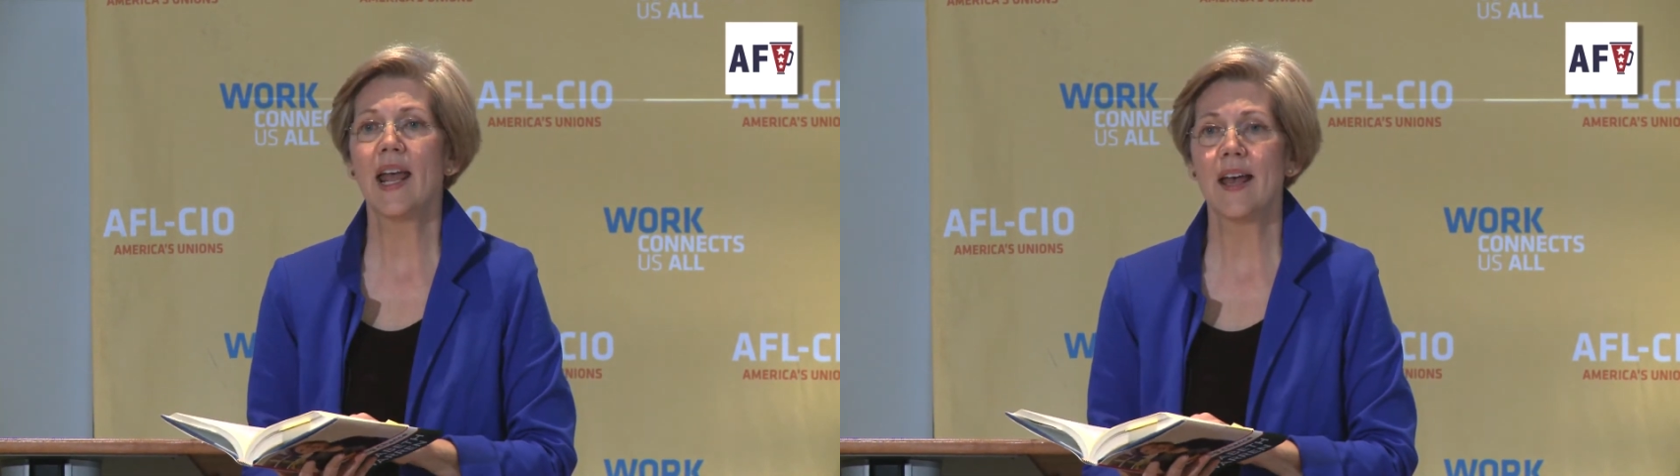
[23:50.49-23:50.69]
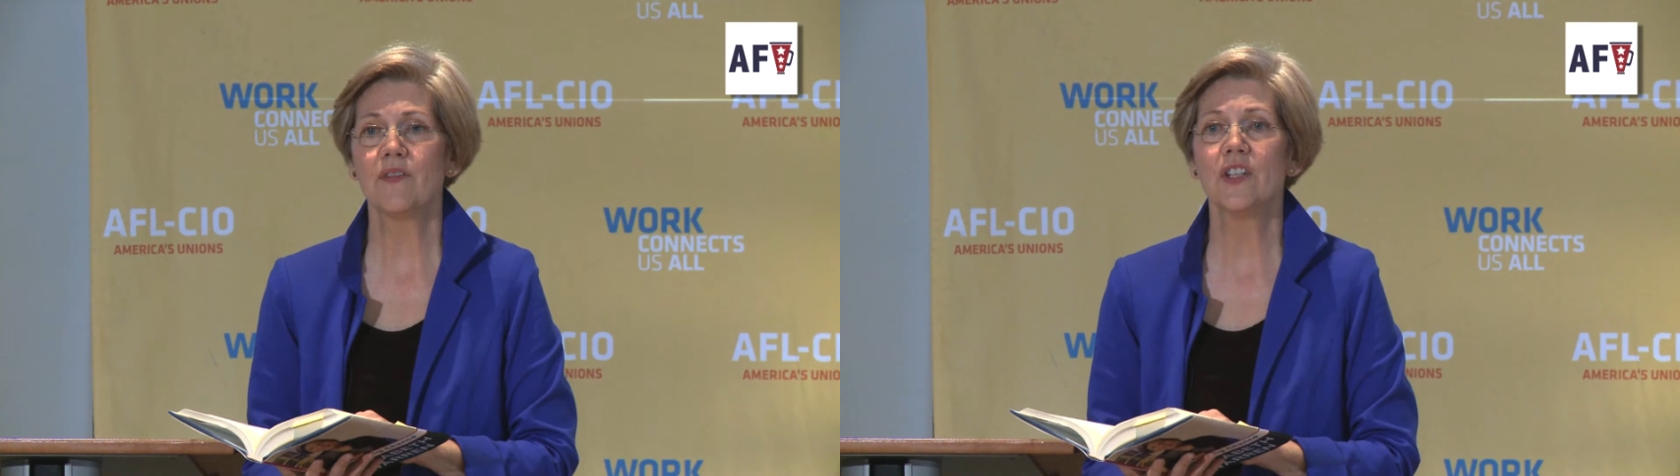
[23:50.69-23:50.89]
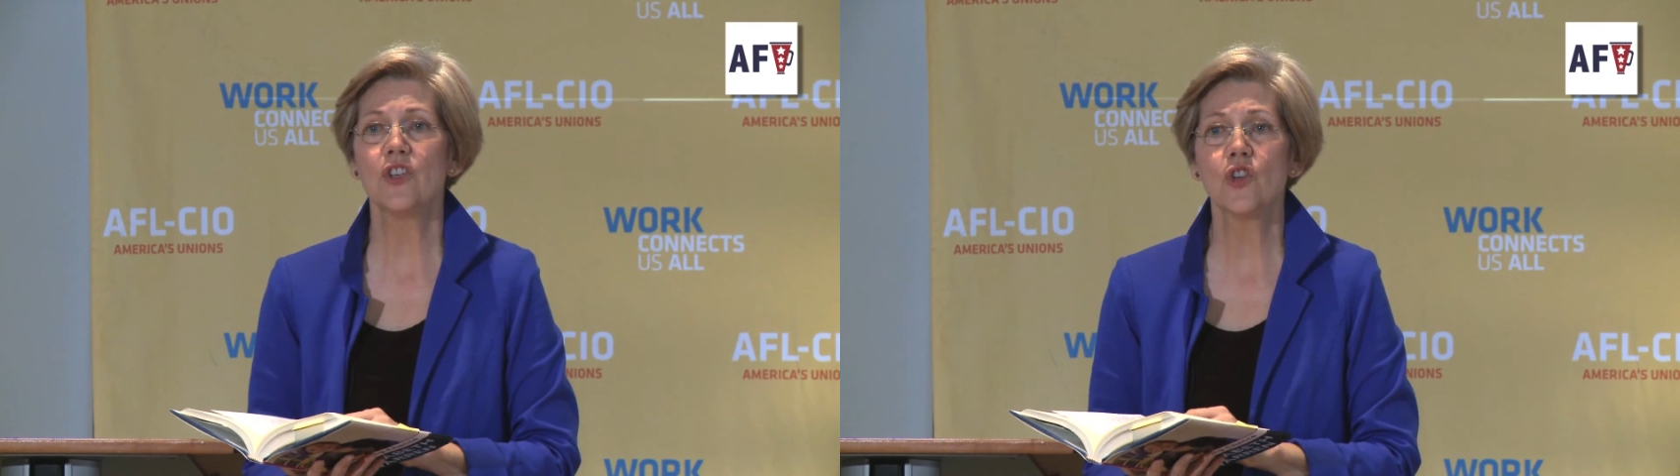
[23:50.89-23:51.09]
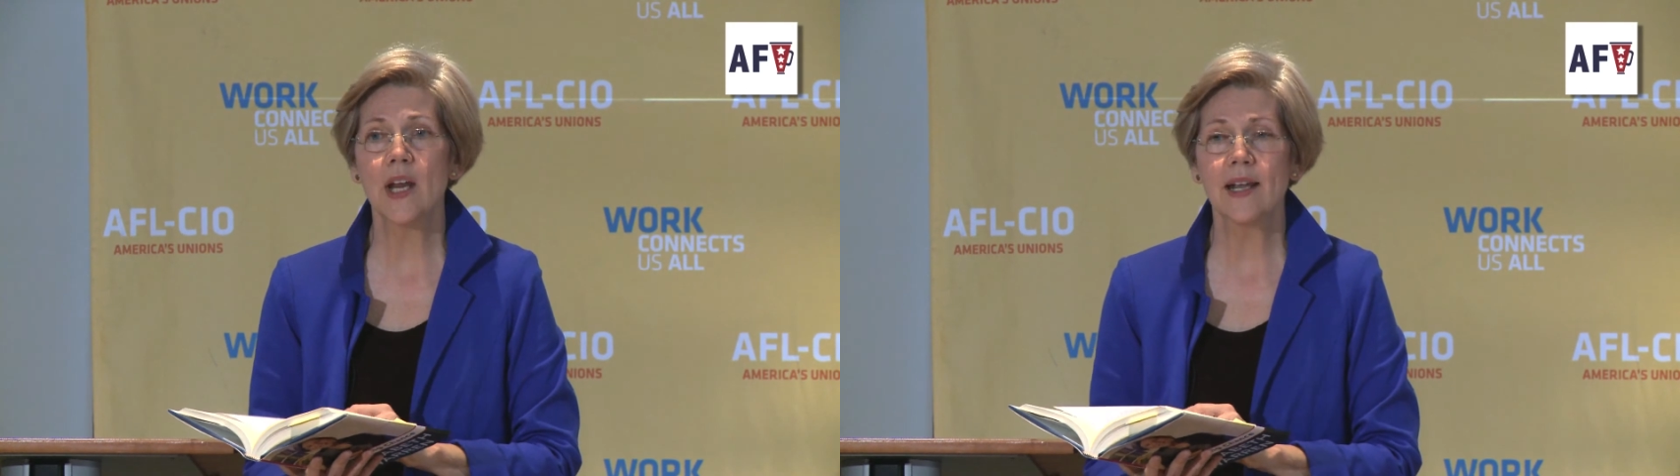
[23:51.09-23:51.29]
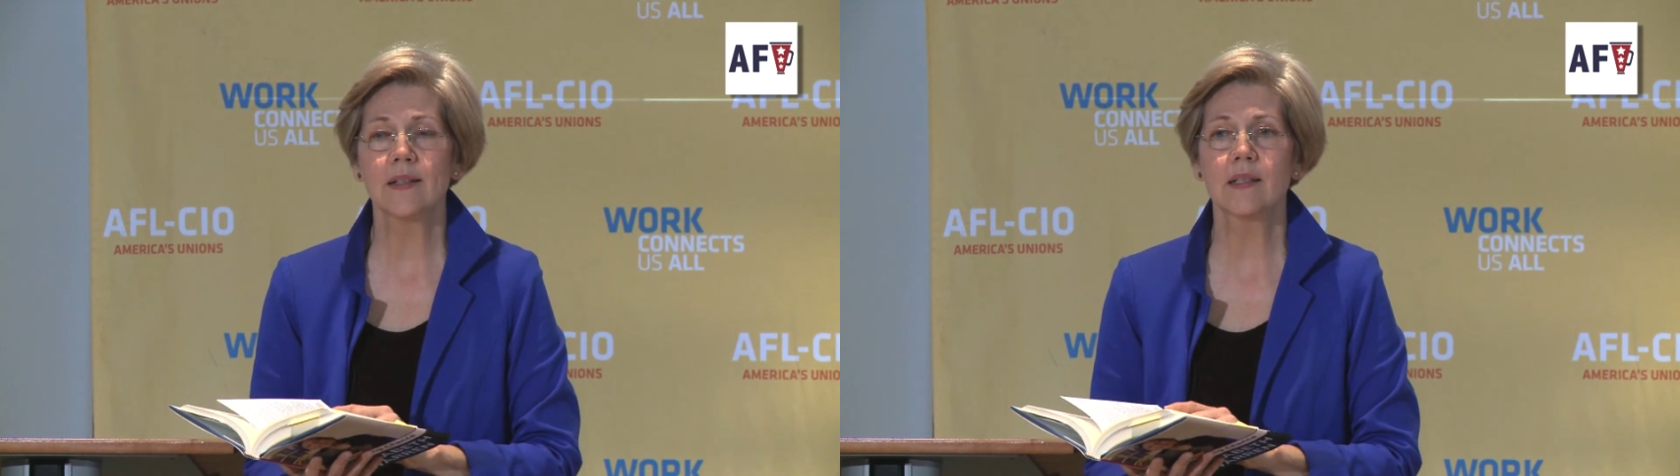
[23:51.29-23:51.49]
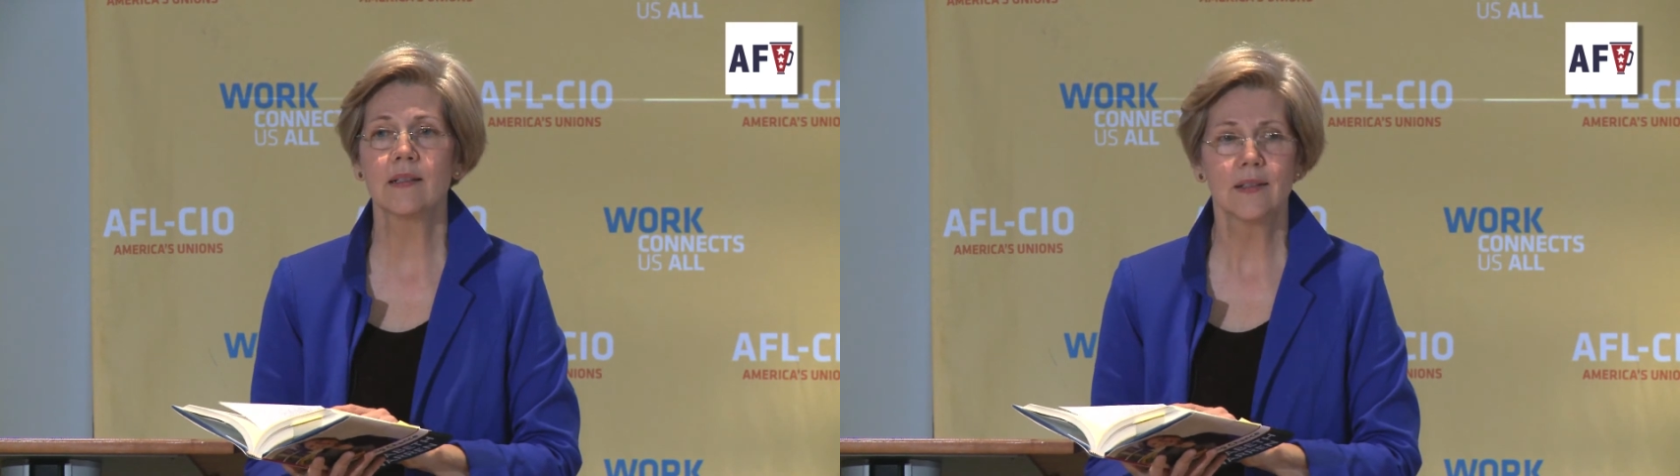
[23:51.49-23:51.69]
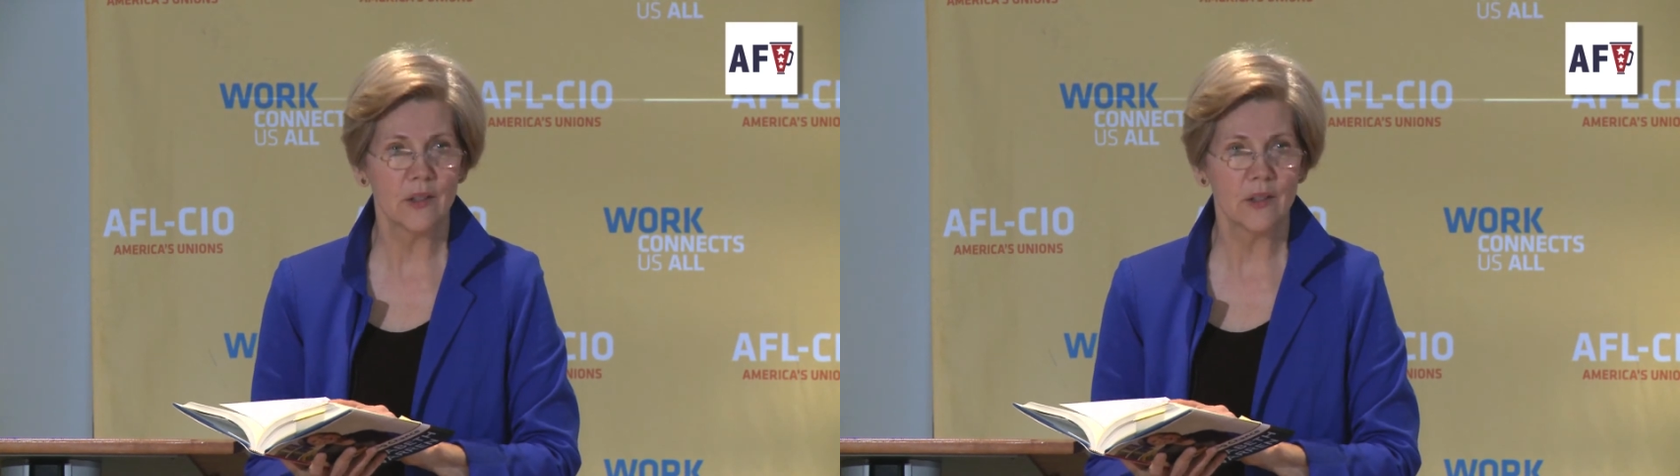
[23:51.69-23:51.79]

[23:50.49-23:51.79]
have the chance